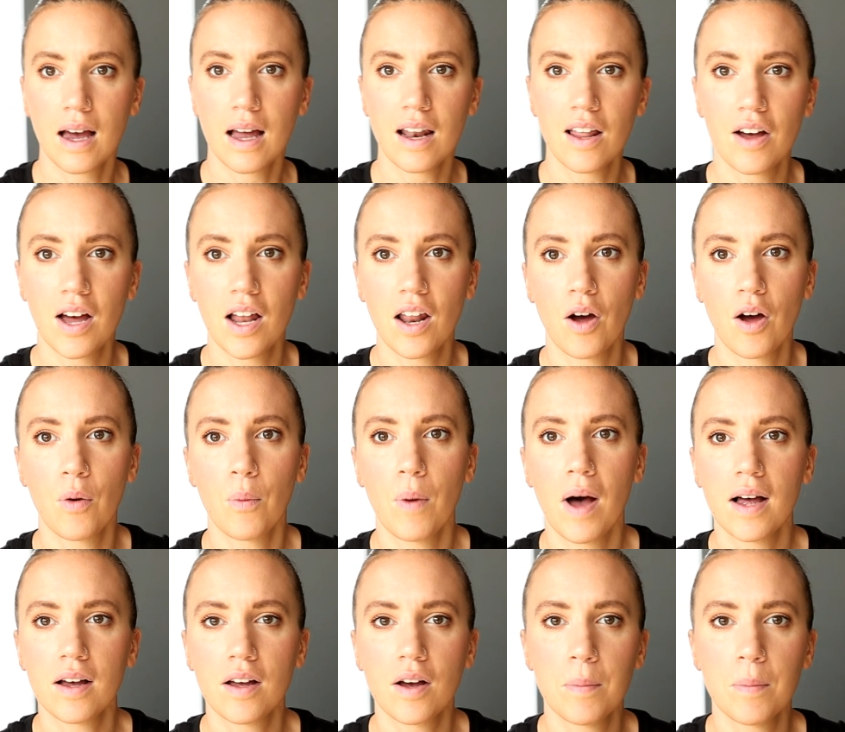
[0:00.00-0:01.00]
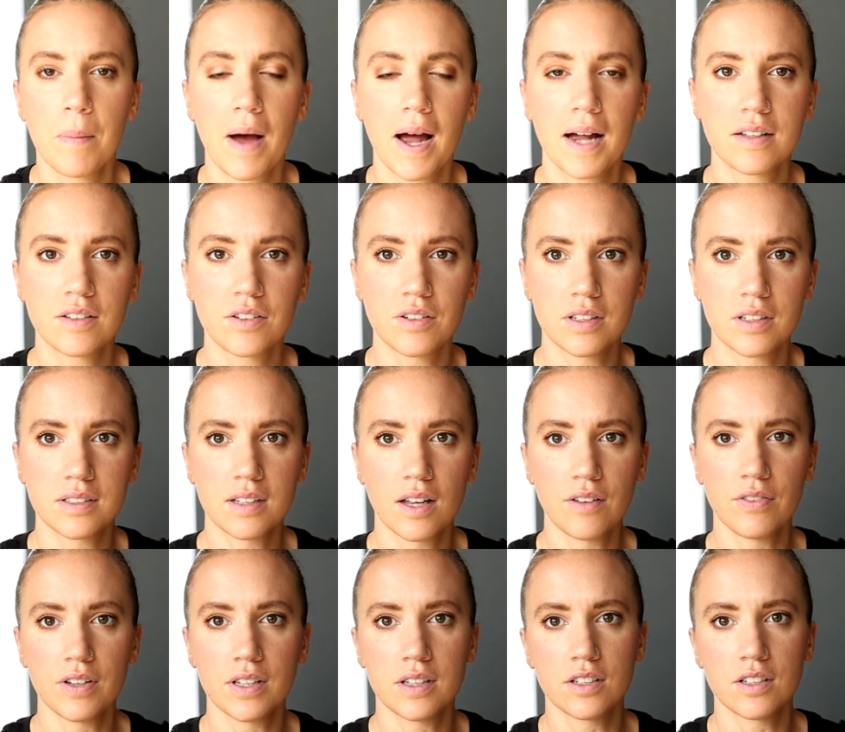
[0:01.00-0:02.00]
Hello, welcome back to the Stay
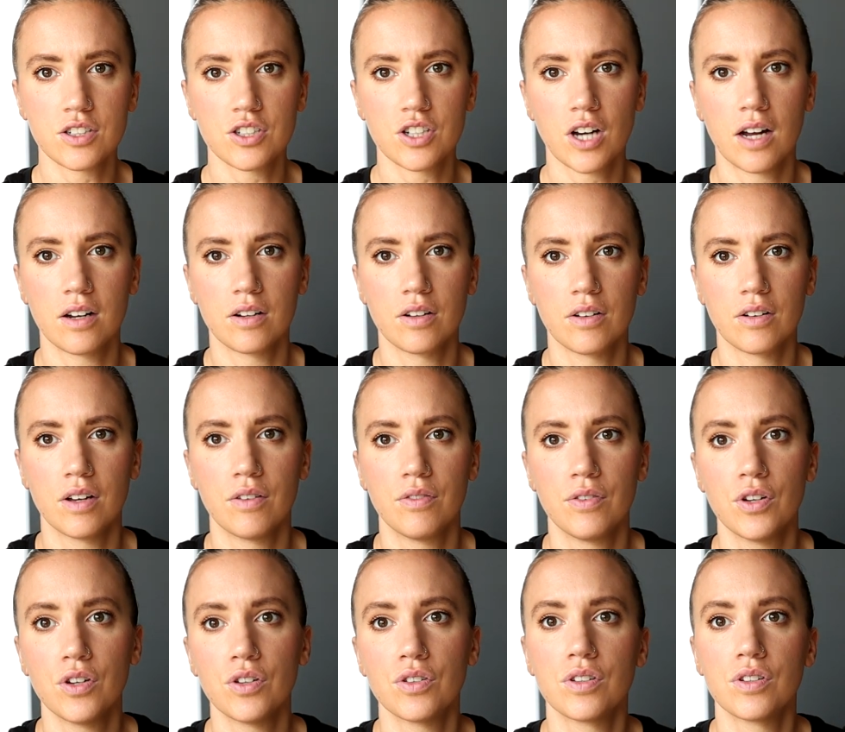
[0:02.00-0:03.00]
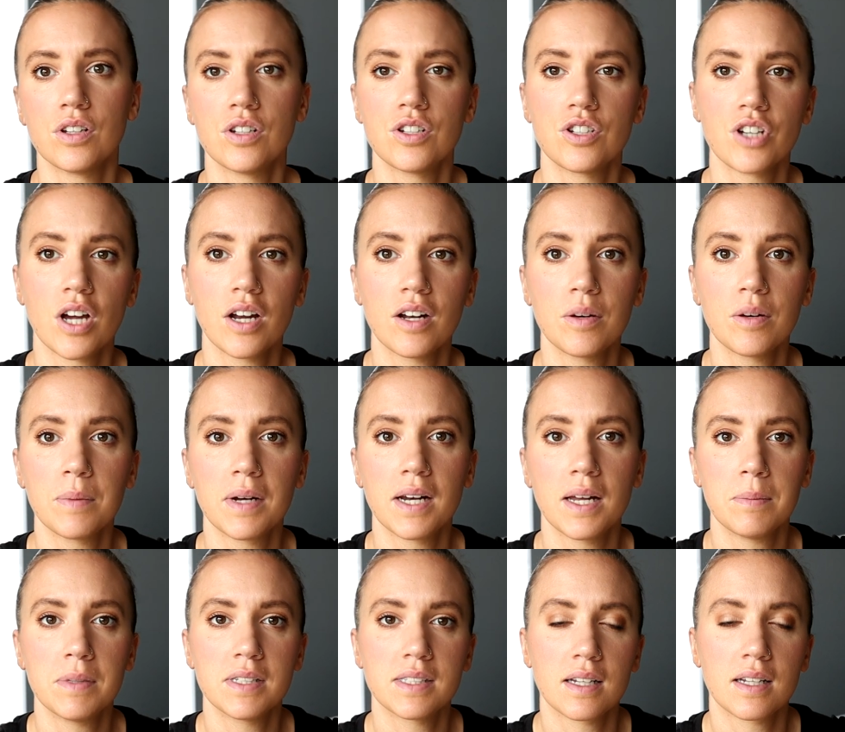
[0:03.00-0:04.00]
Fitness channel. If you're new to this channel, my
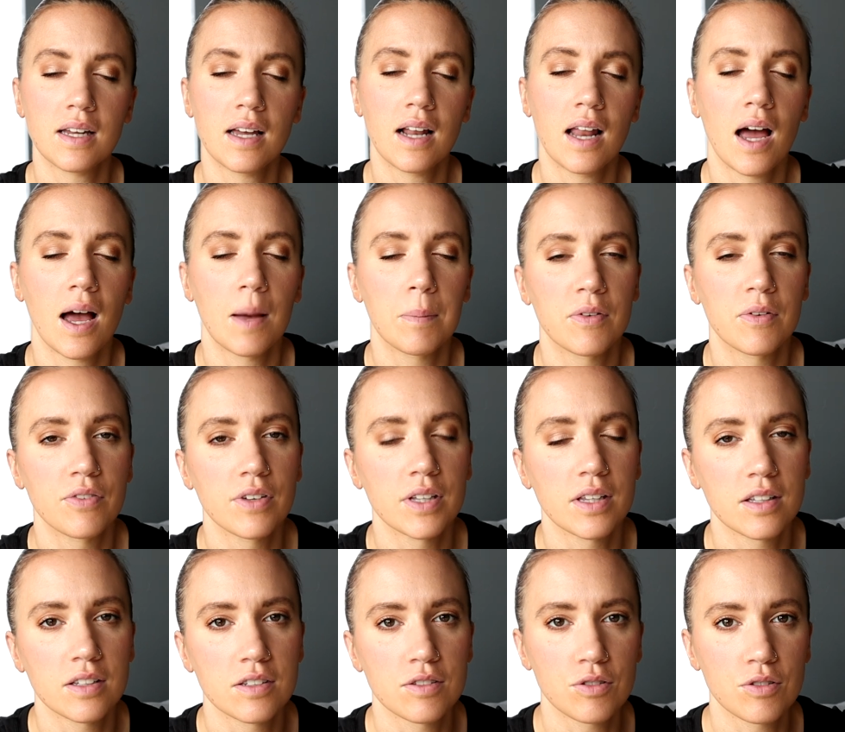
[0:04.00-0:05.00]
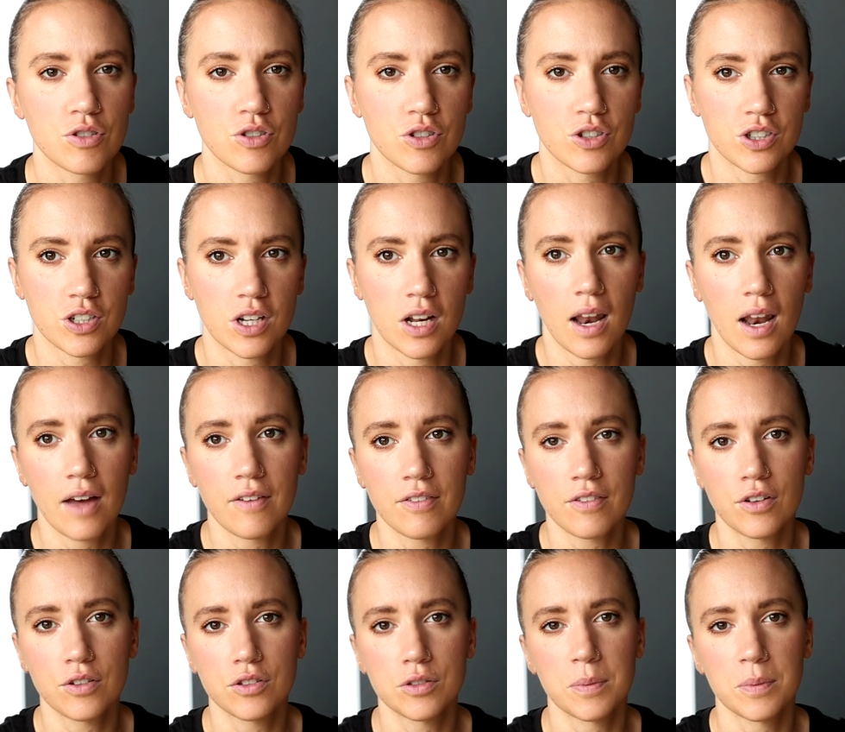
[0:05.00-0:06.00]
name is Daniela. I'm a fitness nutrition and life
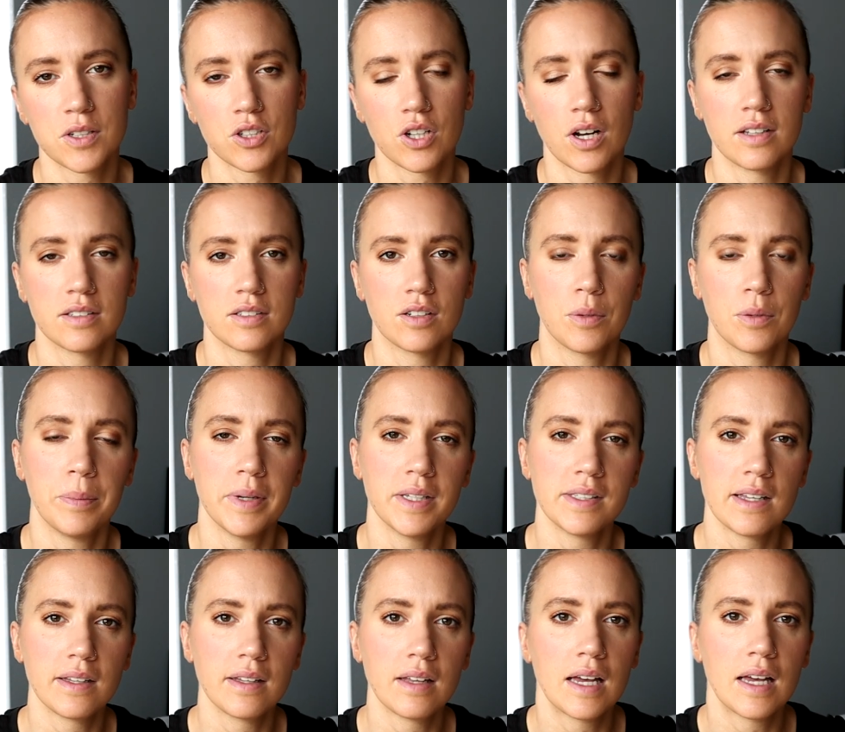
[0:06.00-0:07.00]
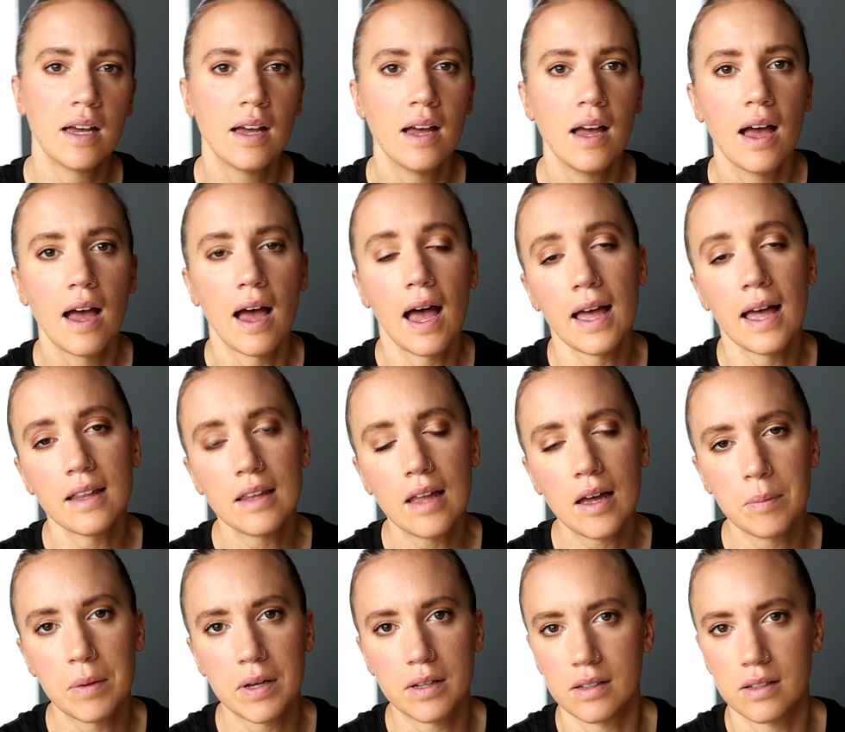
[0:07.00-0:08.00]
coach specializing in obesity and
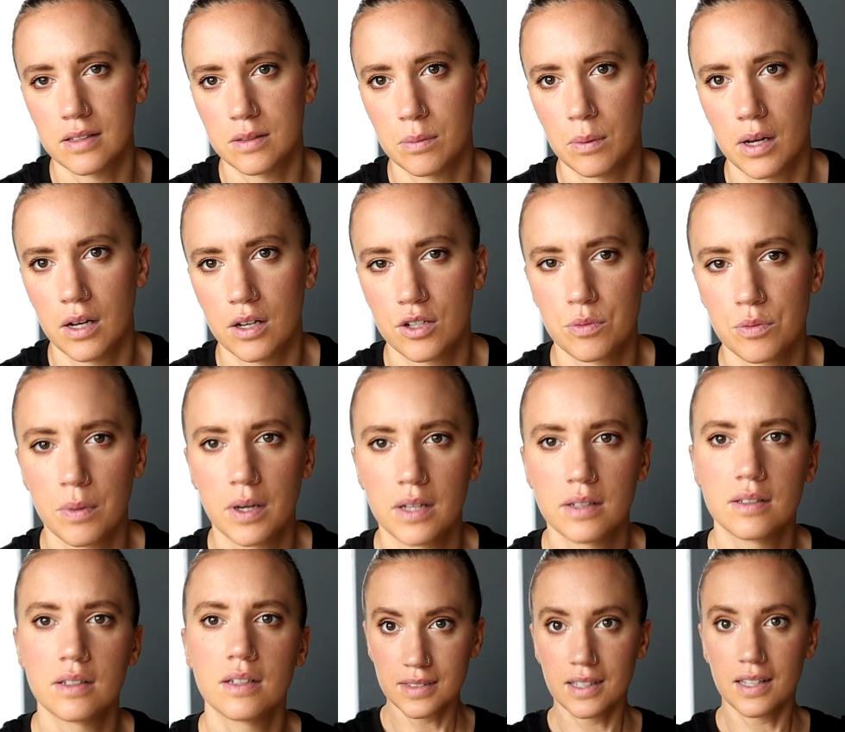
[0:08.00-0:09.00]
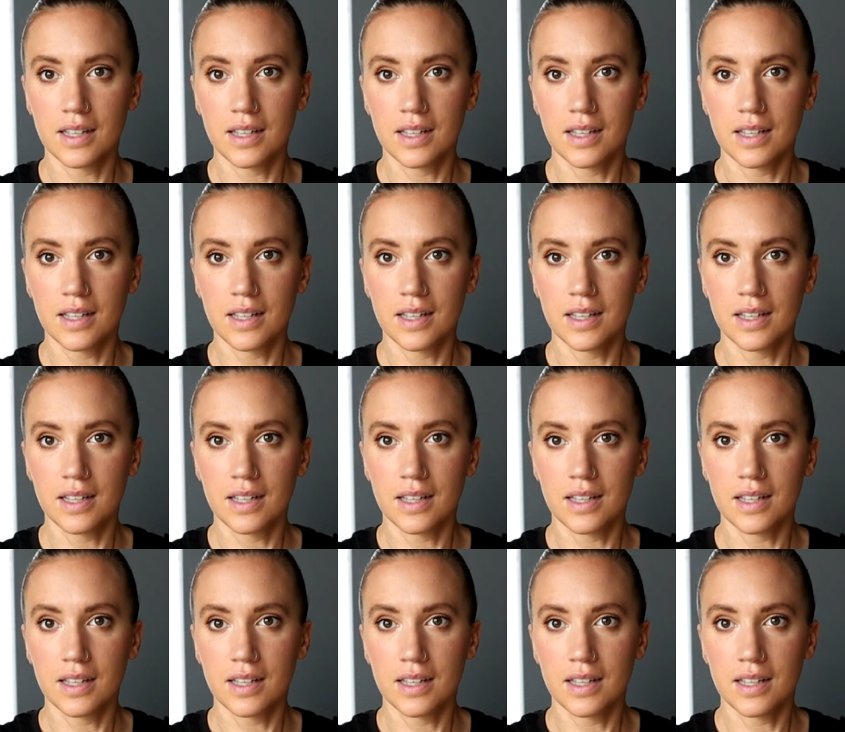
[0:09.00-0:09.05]
diabetes management.